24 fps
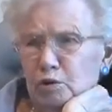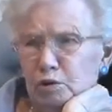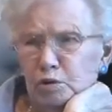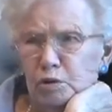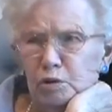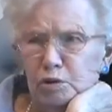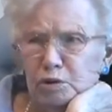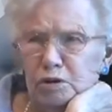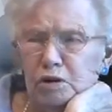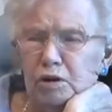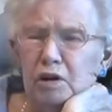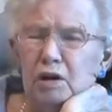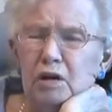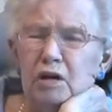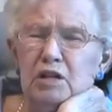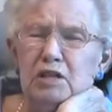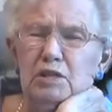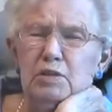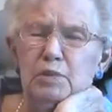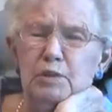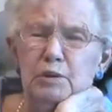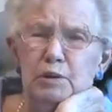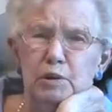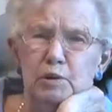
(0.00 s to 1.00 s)
go to the
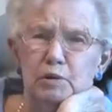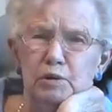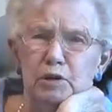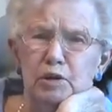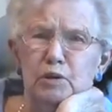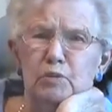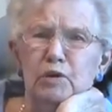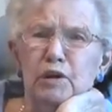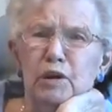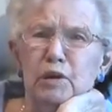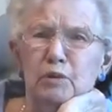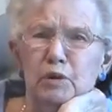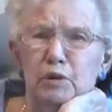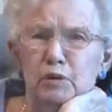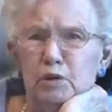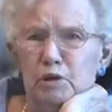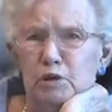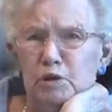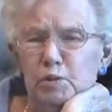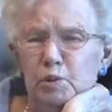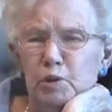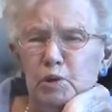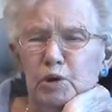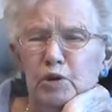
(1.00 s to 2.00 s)
hospital when the baby was
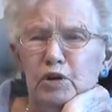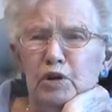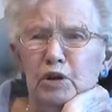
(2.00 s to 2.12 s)
born.